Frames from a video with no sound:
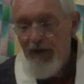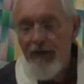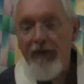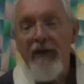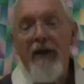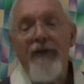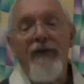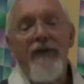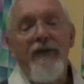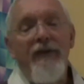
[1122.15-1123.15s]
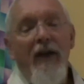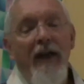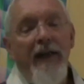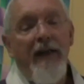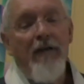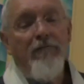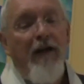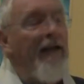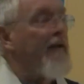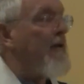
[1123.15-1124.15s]
asking us to take a
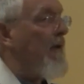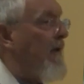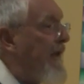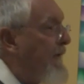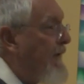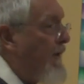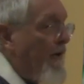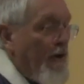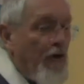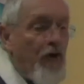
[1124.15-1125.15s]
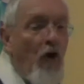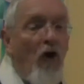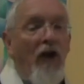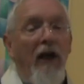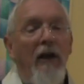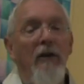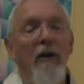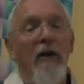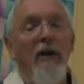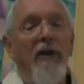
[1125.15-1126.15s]
radical and even a rather shocking
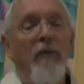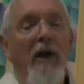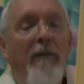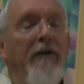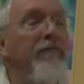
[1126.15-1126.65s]
look at the way we